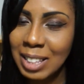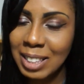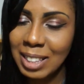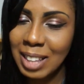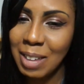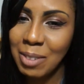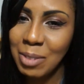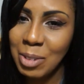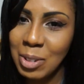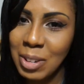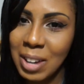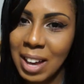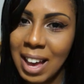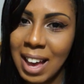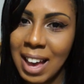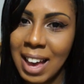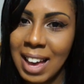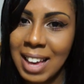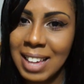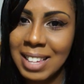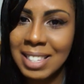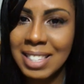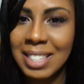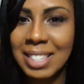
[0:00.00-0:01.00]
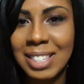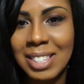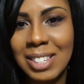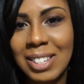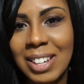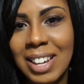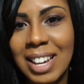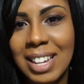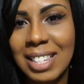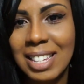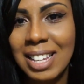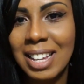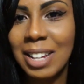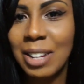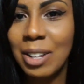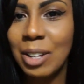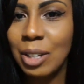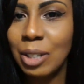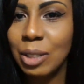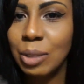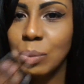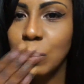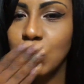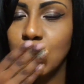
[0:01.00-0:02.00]
Love you guys. See you guys
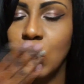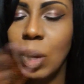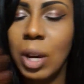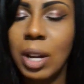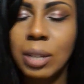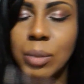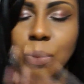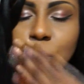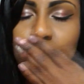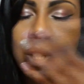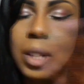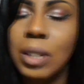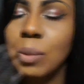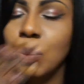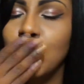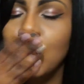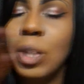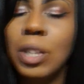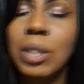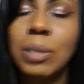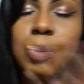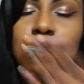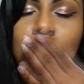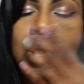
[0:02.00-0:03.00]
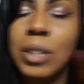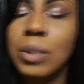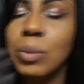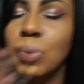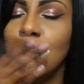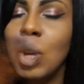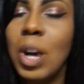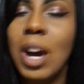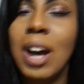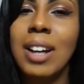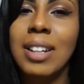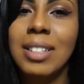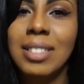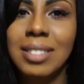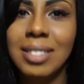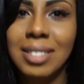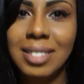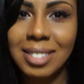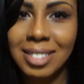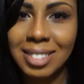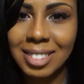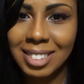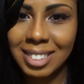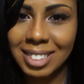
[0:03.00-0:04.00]
later. Mwah, mwah, mwah, mwah, mwah.
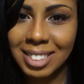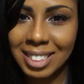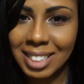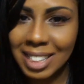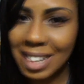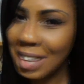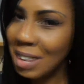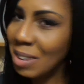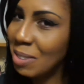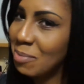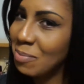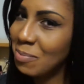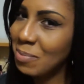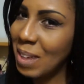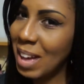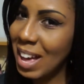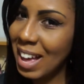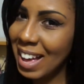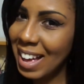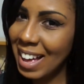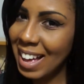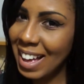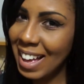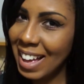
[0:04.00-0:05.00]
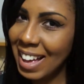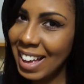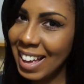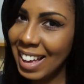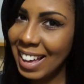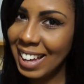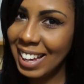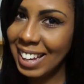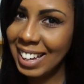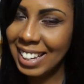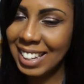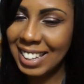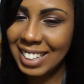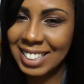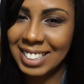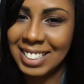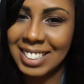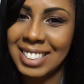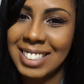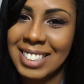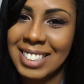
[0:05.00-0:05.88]
Bye.